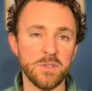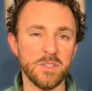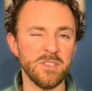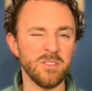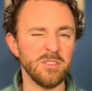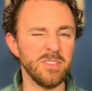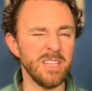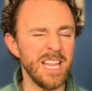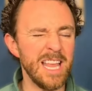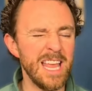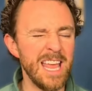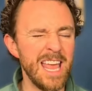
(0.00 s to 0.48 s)
So a
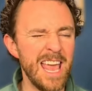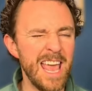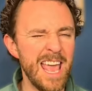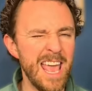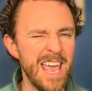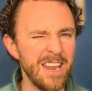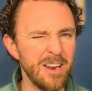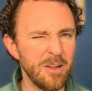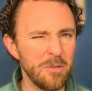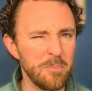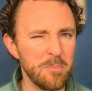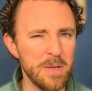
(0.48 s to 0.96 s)

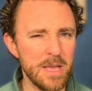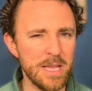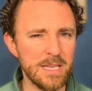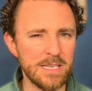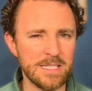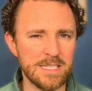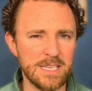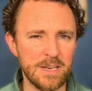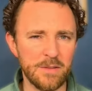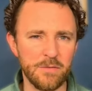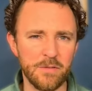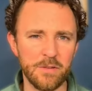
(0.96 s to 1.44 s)
little
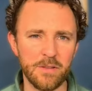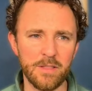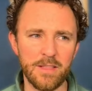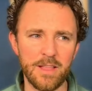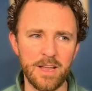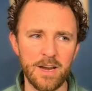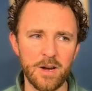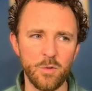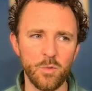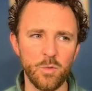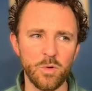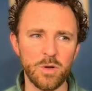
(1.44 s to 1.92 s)
bit different
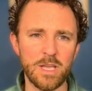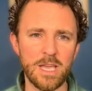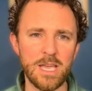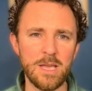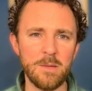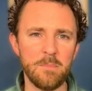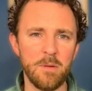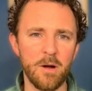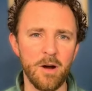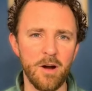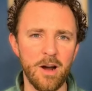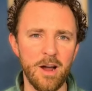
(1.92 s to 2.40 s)
there. We'll
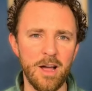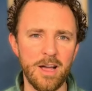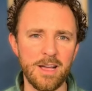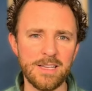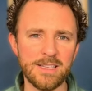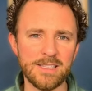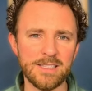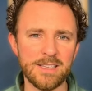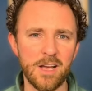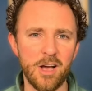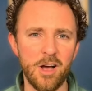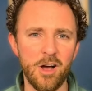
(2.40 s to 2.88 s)
keep our
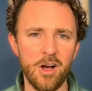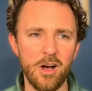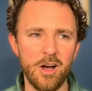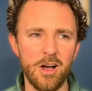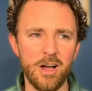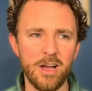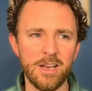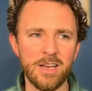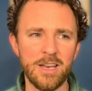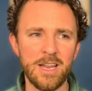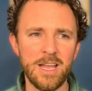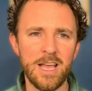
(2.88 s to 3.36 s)
eyes
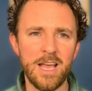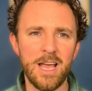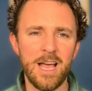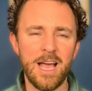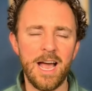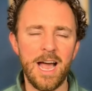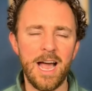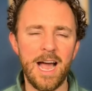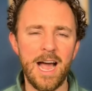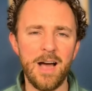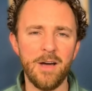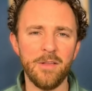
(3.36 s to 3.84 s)
on
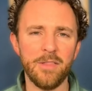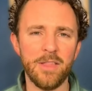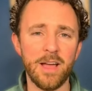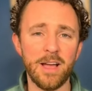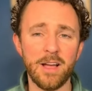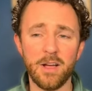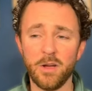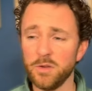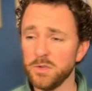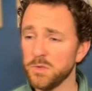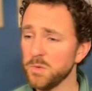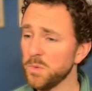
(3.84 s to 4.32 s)
how that
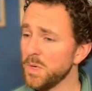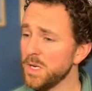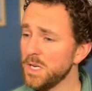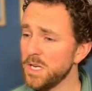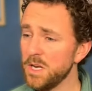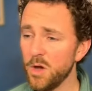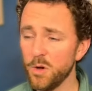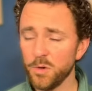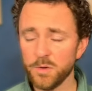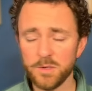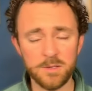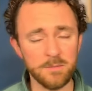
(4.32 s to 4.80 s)
goes. We
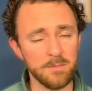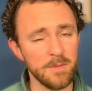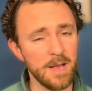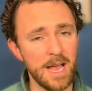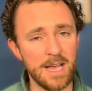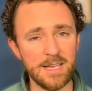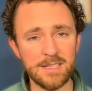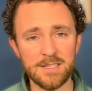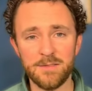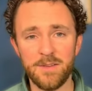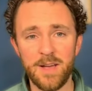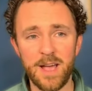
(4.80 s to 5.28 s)
know some
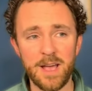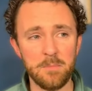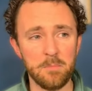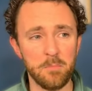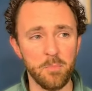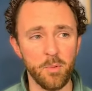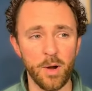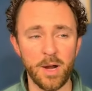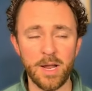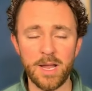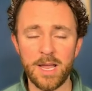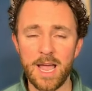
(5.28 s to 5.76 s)
guys have had
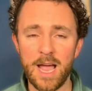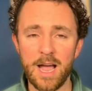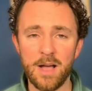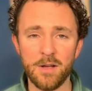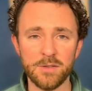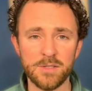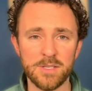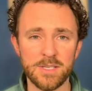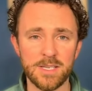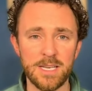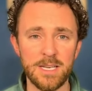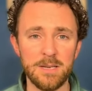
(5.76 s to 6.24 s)

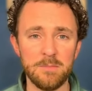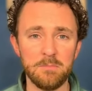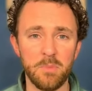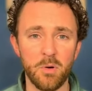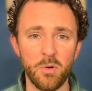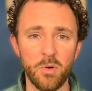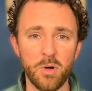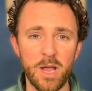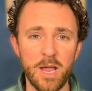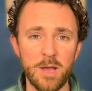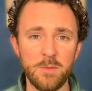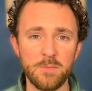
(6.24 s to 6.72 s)
breakouts in
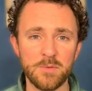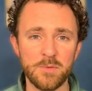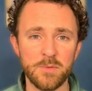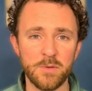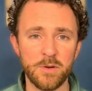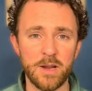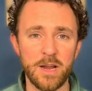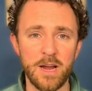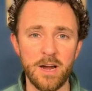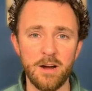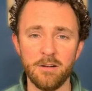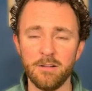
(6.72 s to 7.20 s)
bowl games for
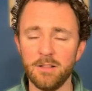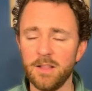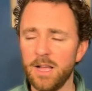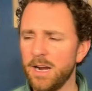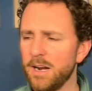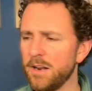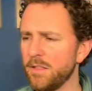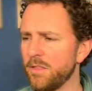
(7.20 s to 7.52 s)
Carolina.